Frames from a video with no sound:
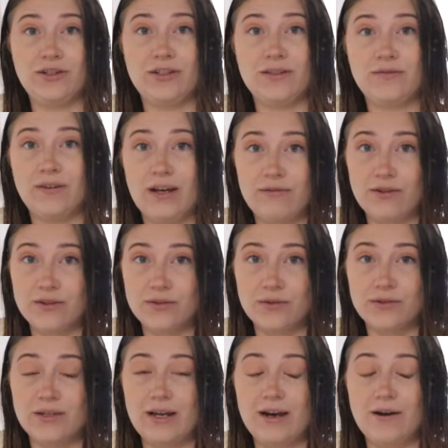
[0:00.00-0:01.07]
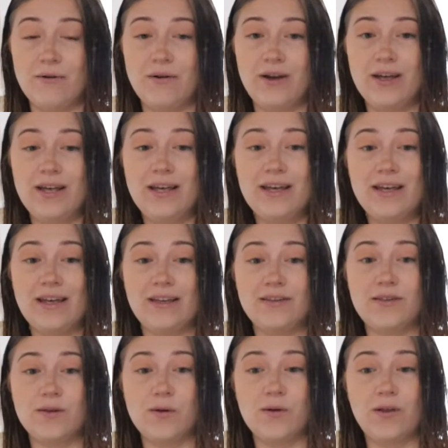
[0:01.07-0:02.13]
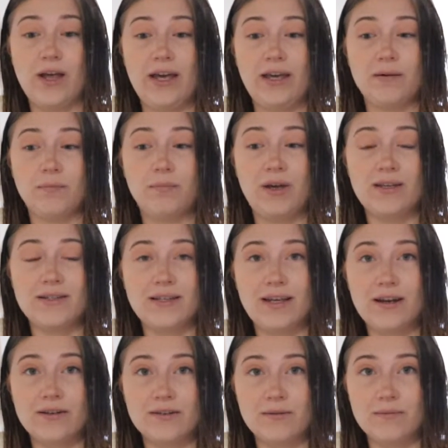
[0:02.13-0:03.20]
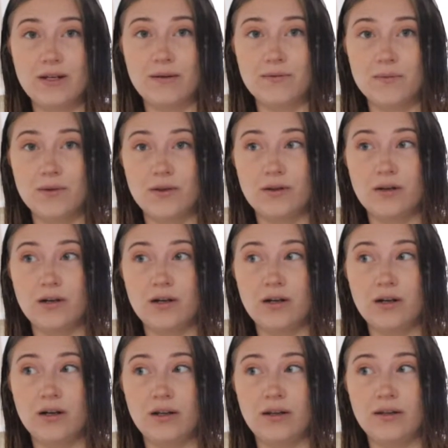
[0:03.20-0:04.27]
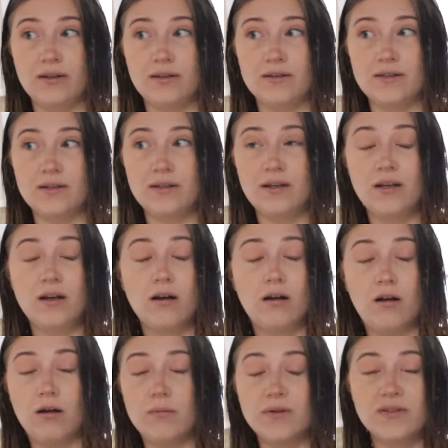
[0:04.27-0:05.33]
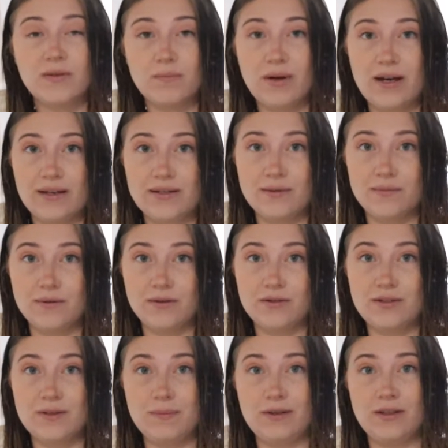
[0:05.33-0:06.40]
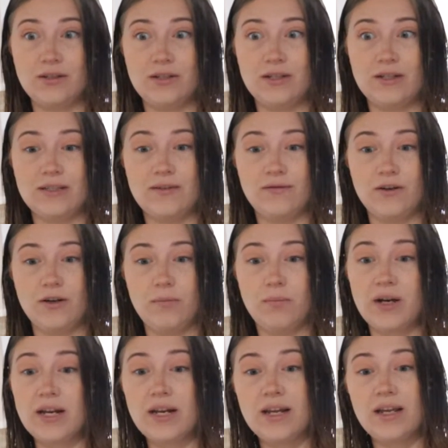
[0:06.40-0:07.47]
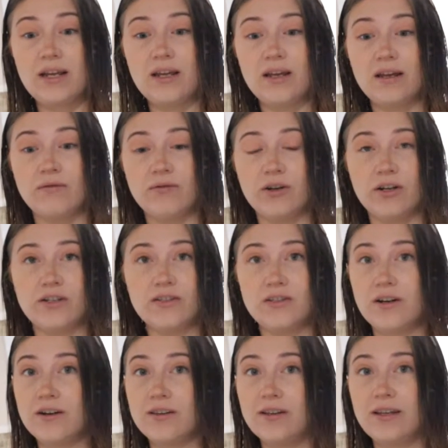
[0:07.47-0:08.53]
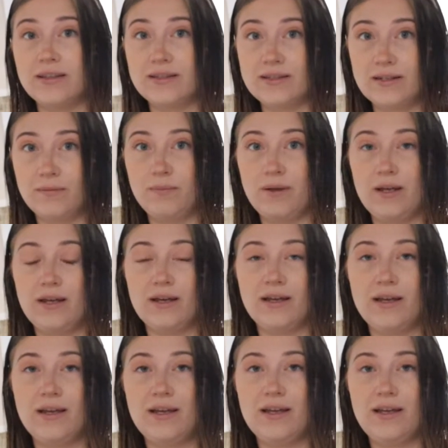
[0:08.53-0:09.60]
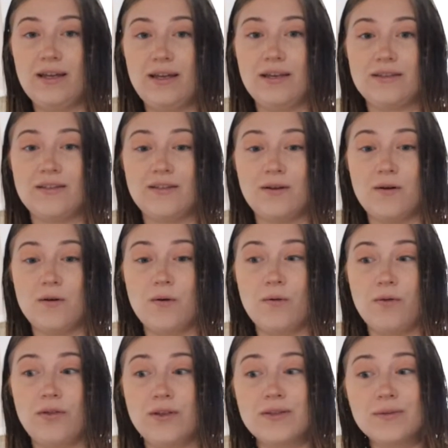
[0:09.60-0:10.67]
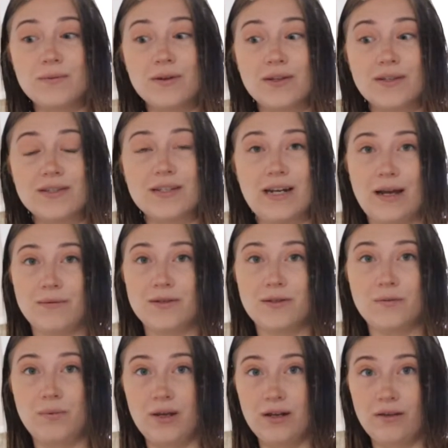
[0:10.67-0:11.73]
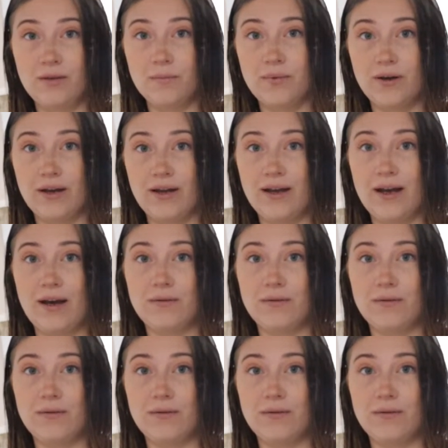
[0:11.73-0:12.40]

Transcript: She's five years old now, and so like basic care sometimes with her is almost impossible just because she gets very bitey and very snarly and snippy. And so this was an absolute pain in the butt.